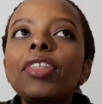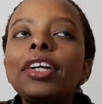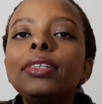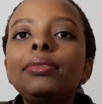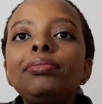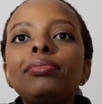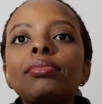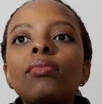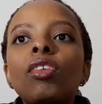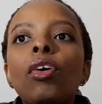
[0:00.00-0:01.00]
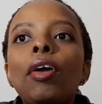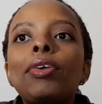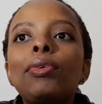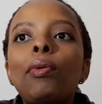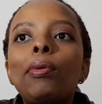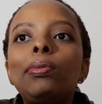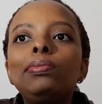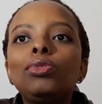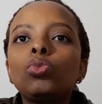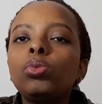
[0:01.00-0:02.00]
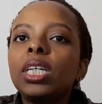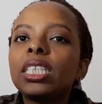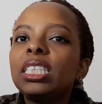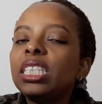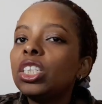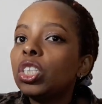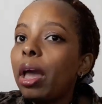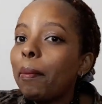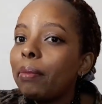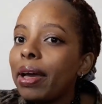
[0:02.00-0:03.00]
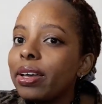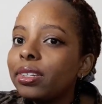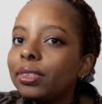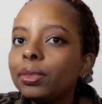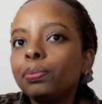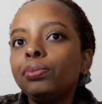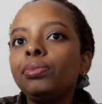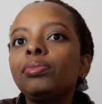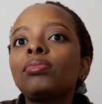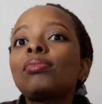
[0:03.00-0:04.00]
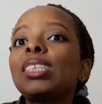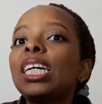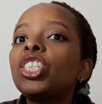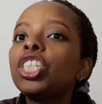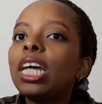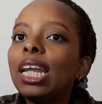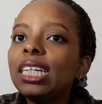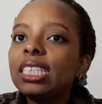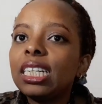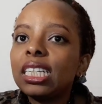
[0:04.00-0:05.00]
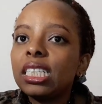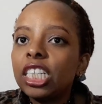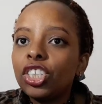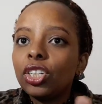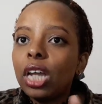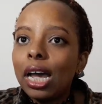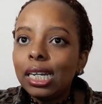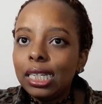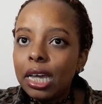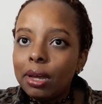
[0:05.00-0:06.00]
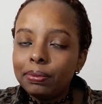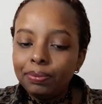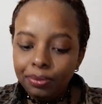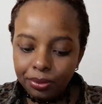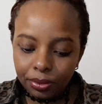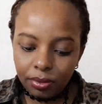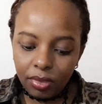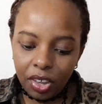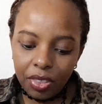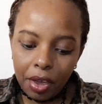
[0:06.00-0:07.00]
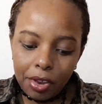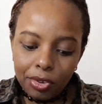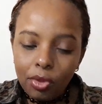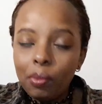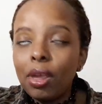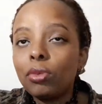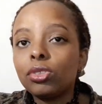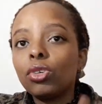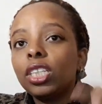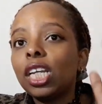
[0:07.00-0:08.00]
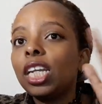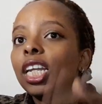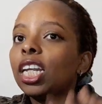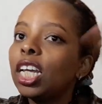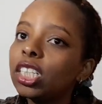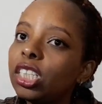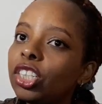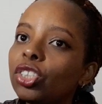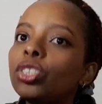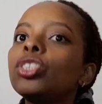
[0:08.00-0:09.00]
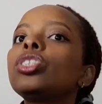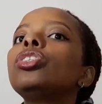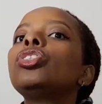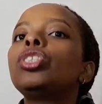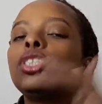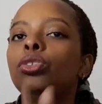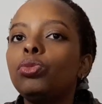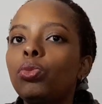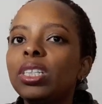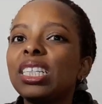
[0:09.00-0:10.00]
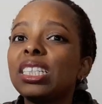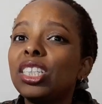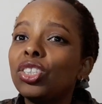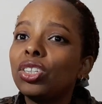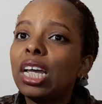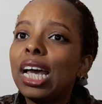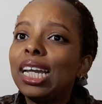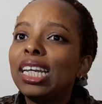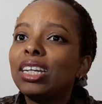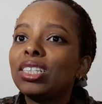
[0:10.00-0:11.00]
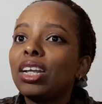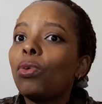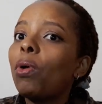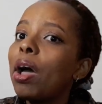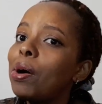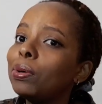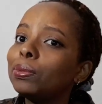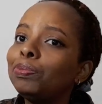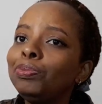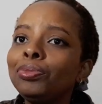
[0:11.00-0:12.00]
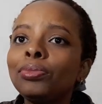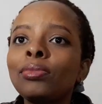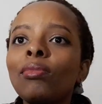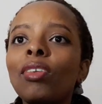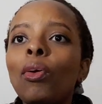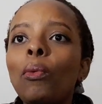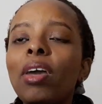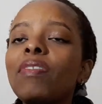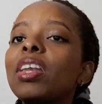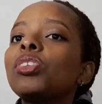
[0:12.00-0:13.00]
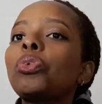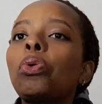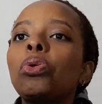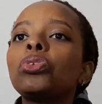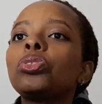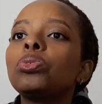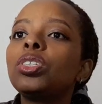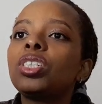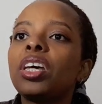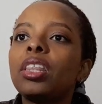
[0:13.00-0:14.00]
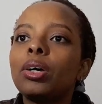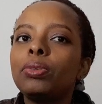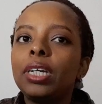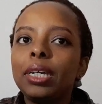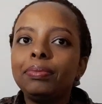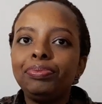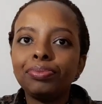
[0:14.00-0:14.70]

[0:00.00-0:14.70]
Then, we exchange numbers. Then she alights at a station earlier. So me, I was going to the next station. She went a station earlier, and I was like, wow, we're even so close to each other. Okay.